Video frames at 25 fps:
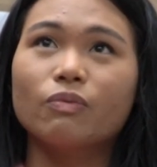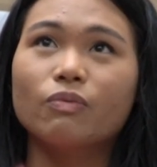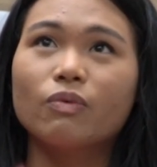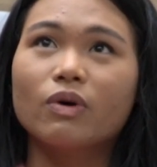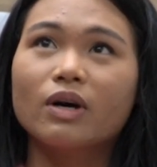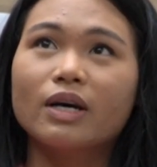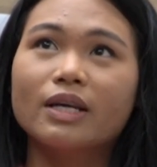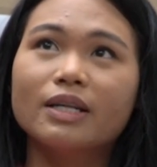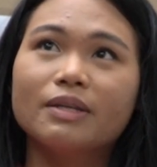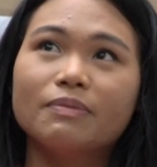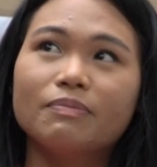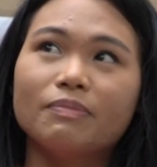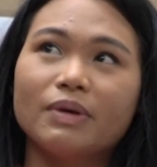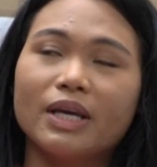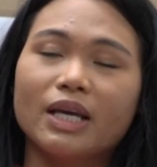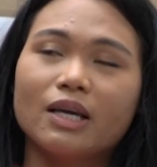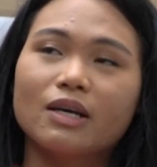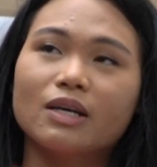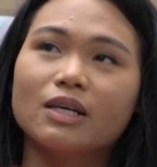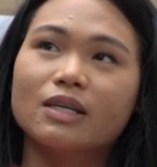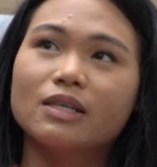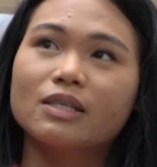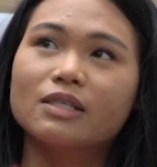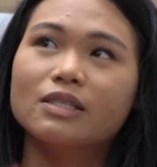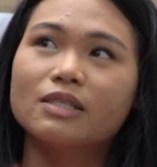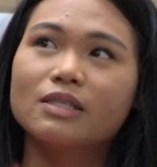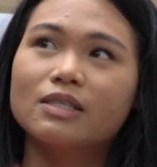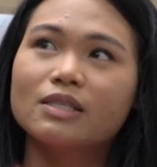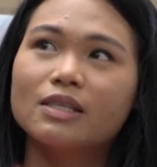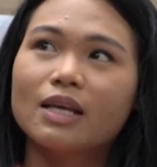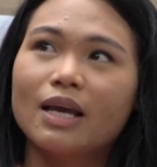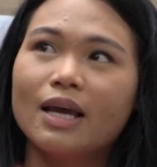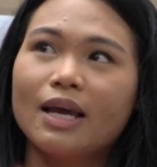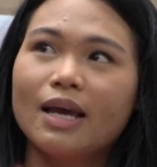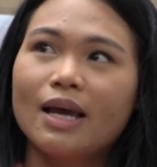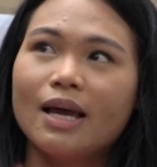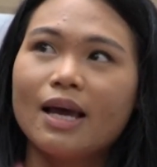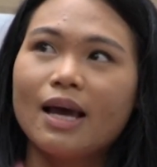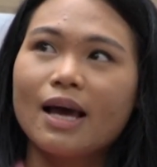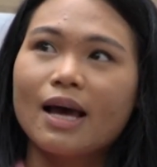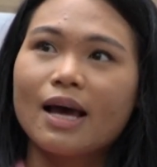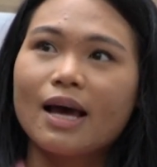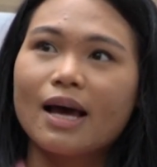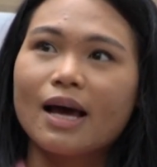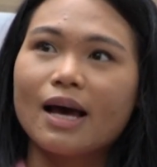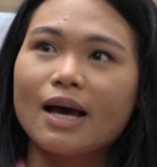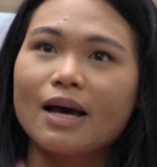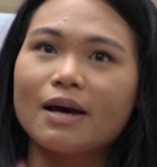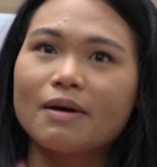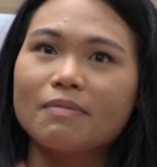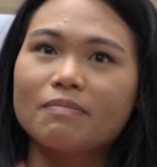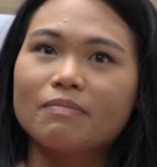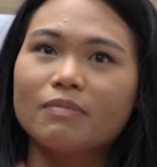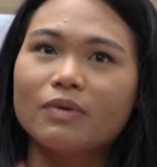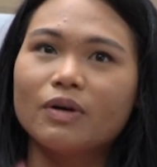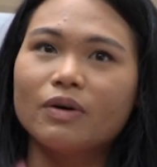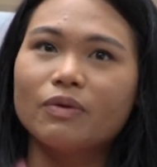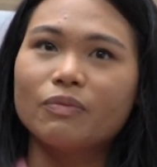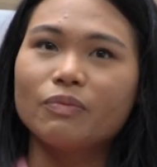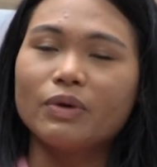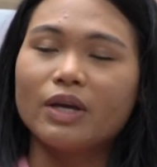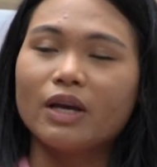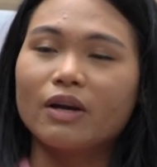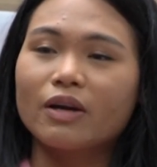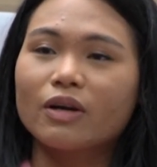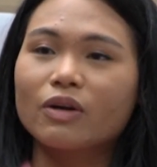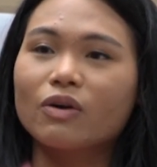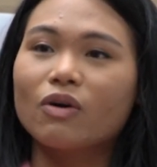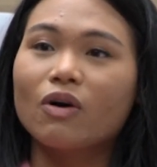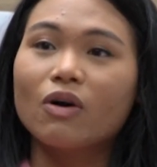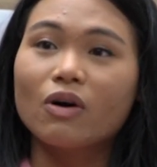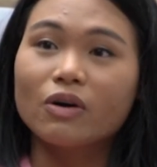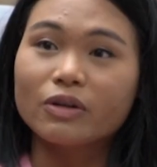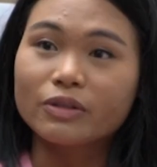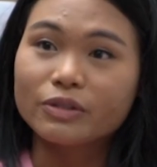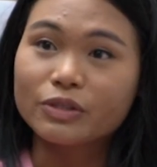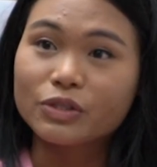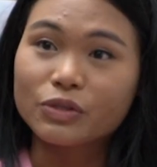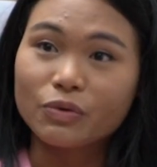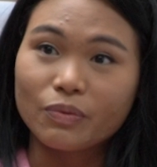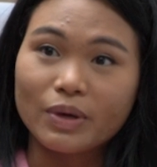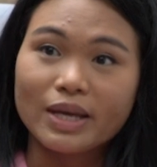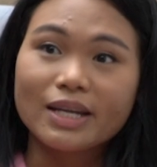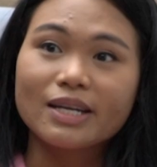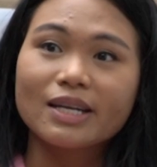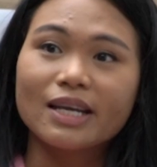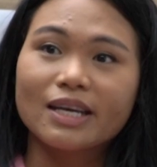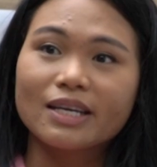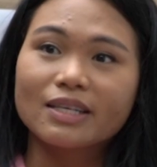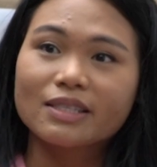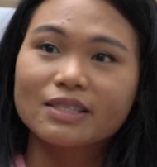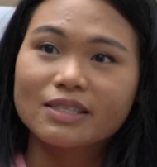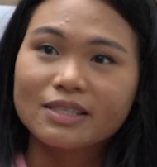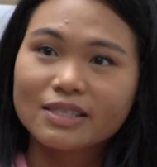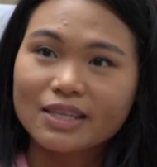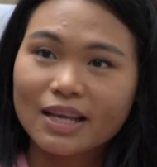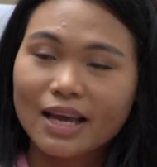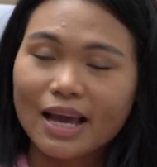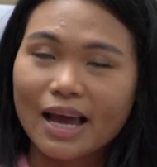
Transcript: One, because we are called to witness,